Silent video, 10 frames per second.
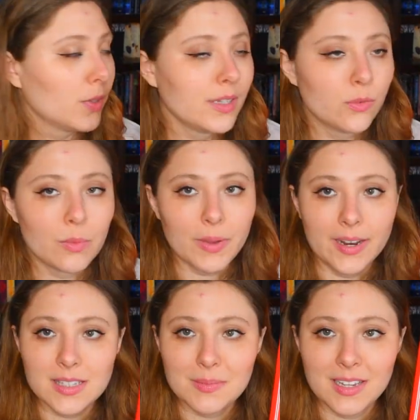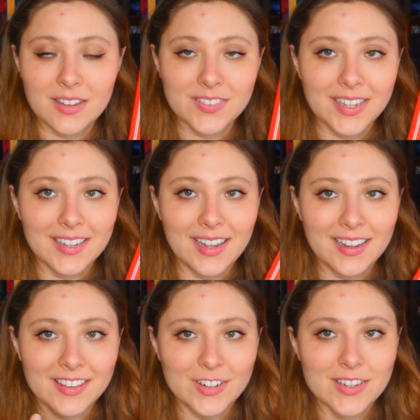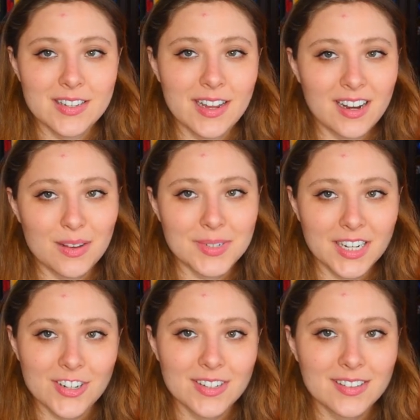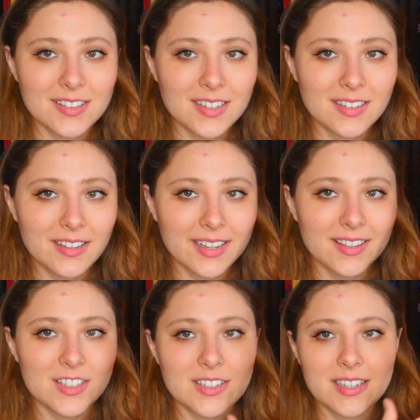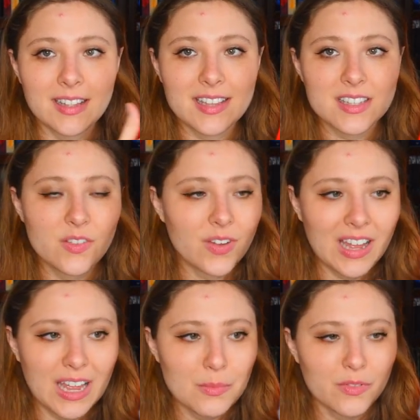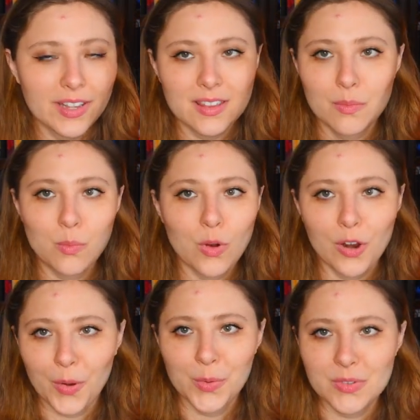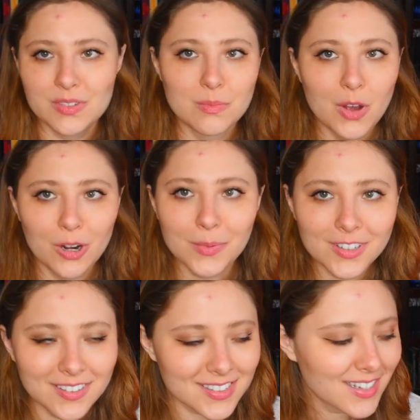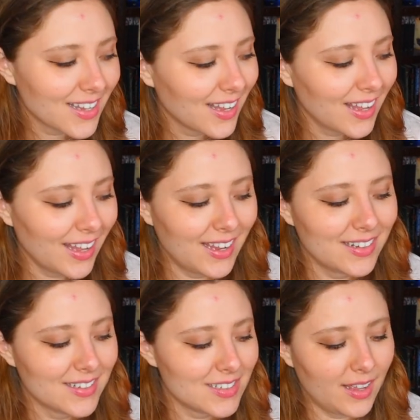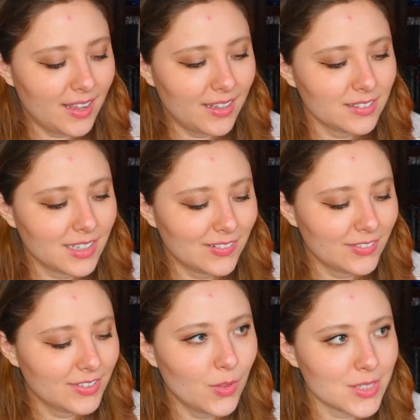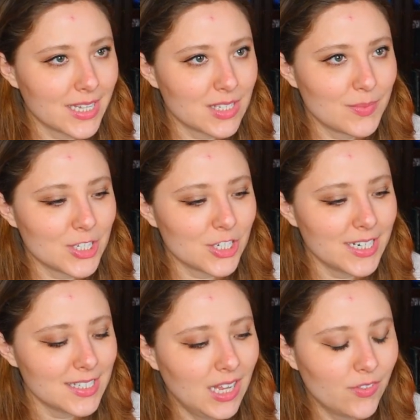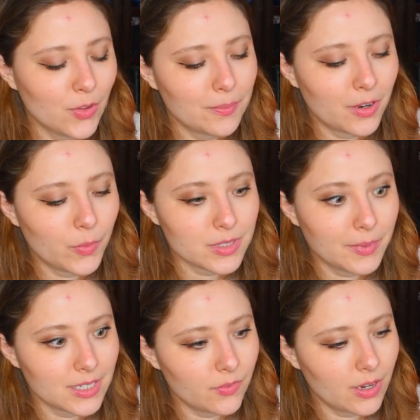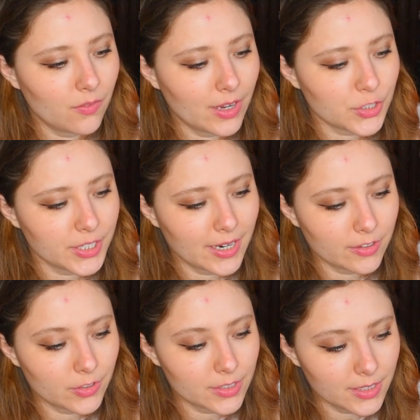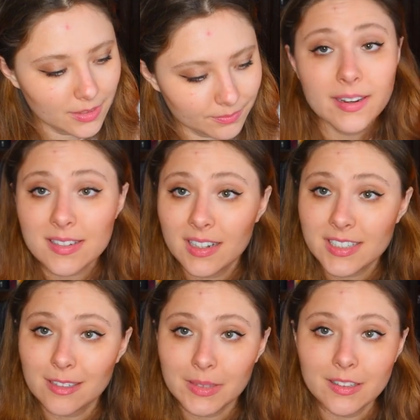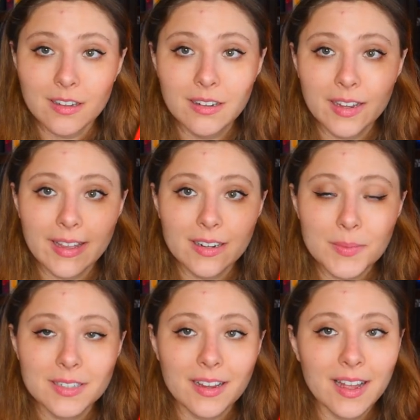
really reminds me of like Agatha Christie adaptations. Like this just like has the vibe of like the Poirots and Marples. And I love those kinds of mysteries, even though I'm not always the biggest fan of actually Agatha Christie. And it's not terribly long, and I mean,